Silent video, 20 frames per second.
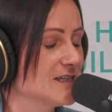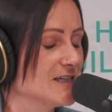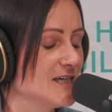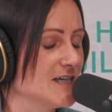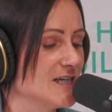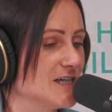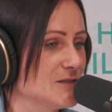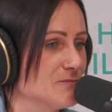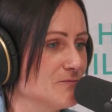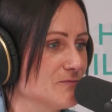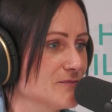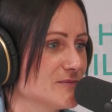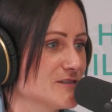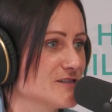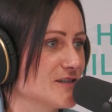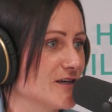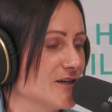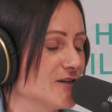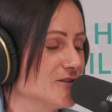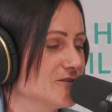
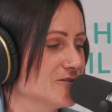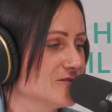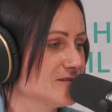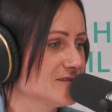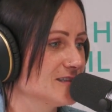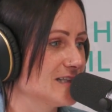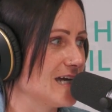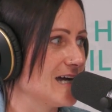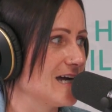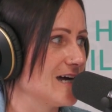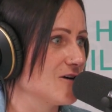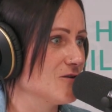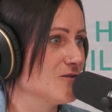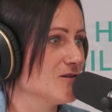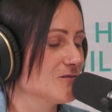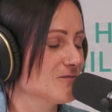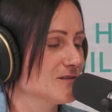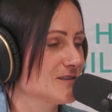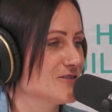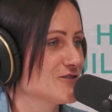So now
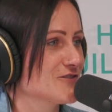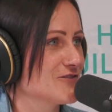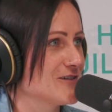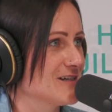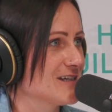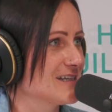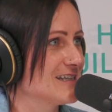I'm going to try